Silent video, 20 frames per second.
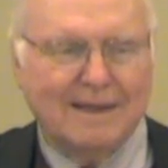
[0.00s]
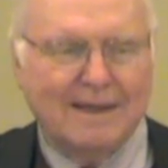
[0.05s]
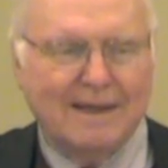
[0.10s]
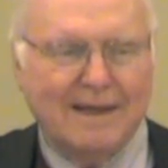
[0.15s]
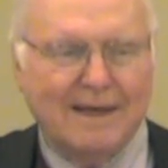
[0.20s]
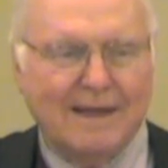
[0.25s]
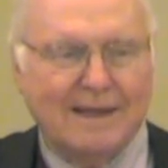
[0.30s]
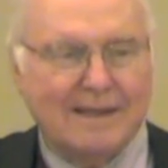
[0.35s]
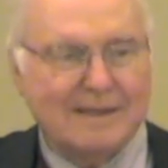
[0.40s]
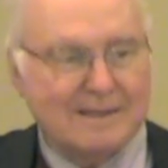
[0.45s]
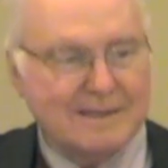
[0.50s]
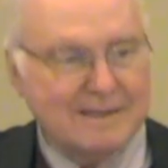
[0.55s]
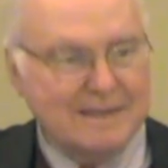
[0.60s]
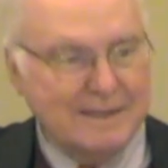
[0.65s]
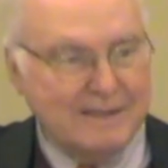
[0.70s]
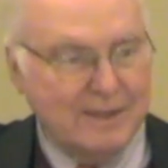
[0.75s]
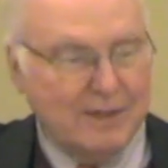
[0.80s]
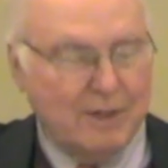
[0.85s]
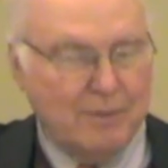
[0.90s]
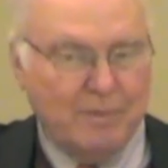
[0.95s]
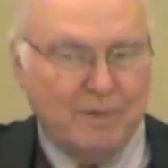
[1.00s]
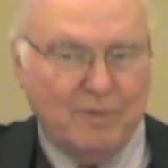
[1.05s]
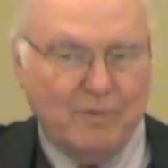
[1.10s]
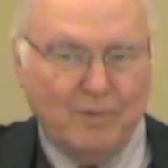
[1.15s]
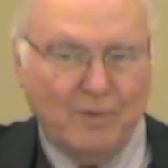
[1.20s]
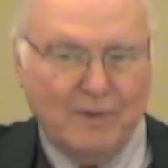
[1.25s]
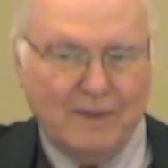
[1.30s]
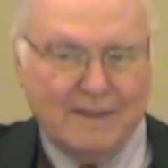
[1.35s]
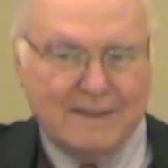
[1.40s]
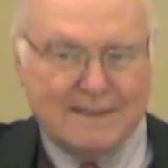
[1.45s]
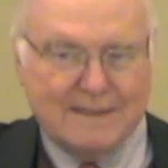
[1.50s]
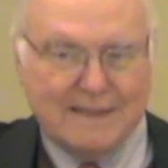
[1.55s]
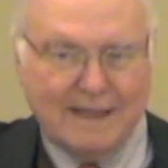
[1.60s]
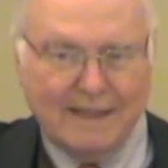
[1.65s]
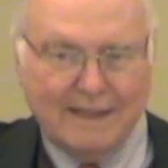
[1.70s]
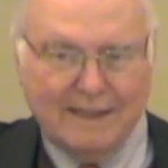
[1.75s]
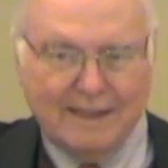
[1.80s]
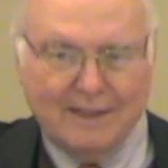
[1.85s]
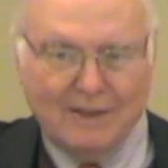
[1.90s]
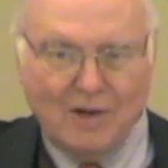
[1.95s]
and it's a year before his
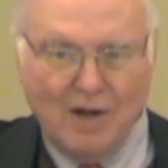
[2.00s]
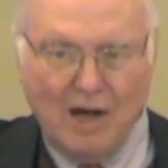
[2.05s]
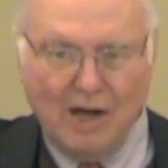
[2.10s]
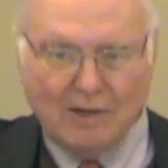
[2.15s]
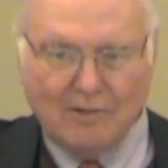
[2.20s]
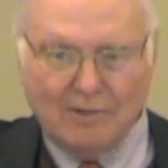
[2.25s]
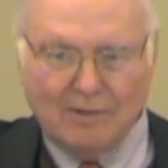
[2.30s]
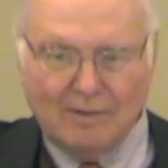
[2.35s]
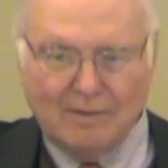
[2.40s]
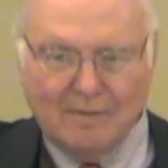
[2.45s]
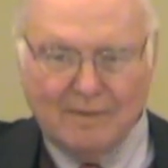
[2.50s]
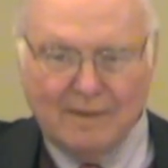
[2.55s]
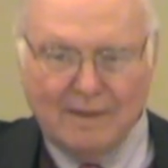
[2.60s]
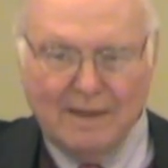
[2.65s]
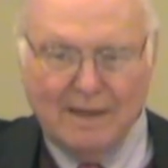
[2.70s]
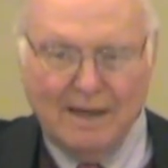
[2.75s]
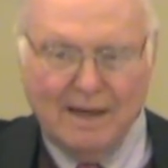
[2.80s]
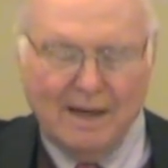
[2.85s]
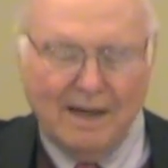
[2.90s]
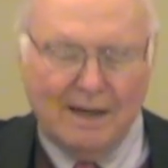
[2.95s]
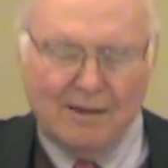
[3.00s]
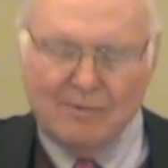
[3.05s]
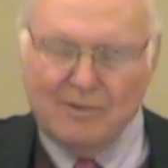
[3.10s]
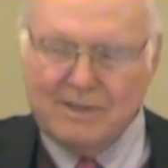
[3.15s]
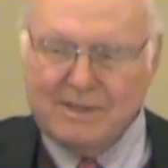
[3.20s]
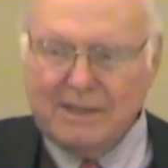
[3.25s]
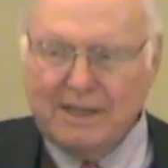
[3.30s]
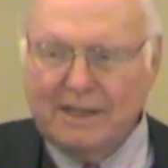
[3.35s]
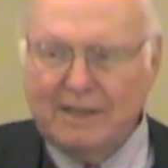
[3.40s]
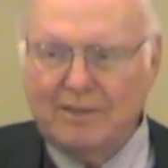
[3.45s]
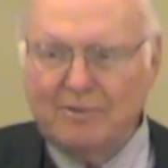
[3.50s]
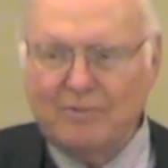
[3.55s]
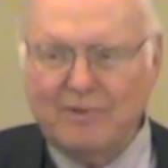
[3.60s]
second inaugural. I wish I could